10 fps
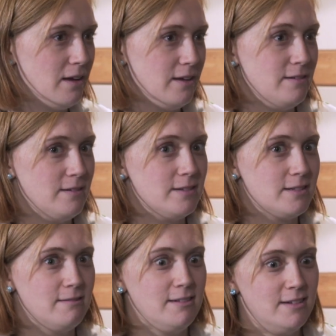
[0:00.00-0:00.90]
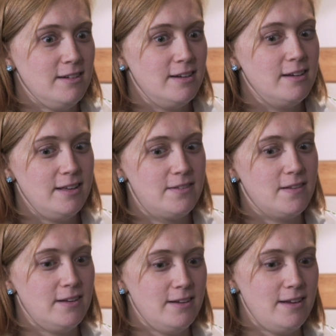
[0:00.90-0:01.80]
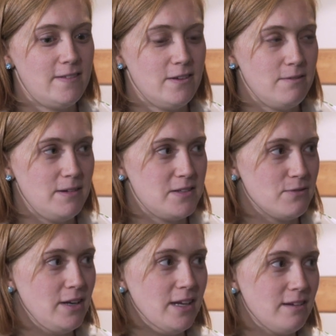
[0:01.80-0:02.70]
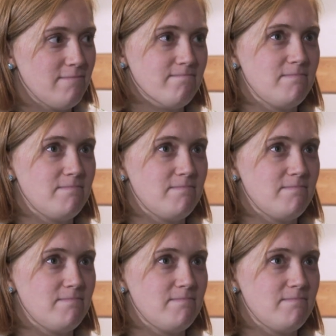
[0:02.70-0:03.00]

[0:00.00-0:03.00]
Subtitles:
And it's a really,